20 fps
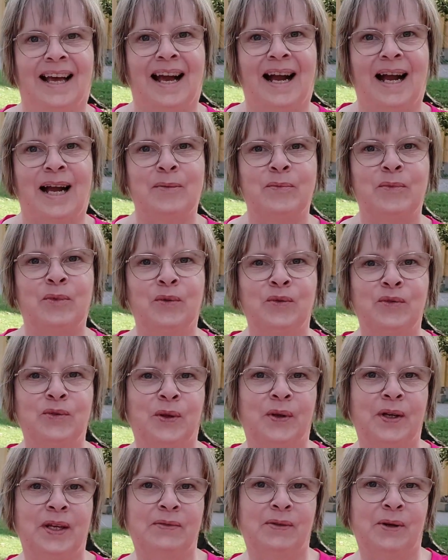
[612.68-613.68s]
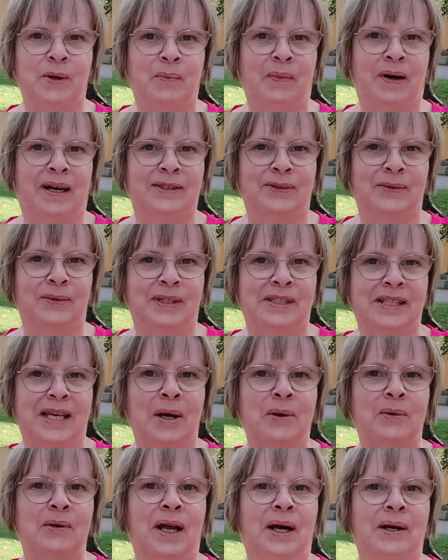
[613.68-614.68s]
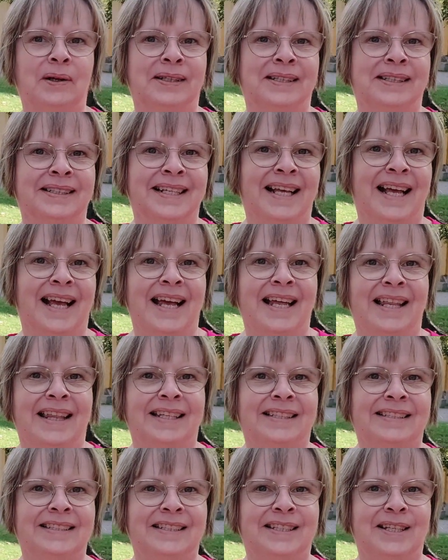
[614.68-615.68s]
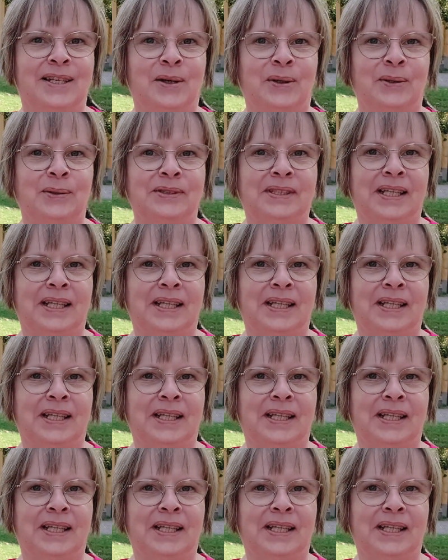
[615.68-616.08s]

I moved to a different part of the town now. This is the old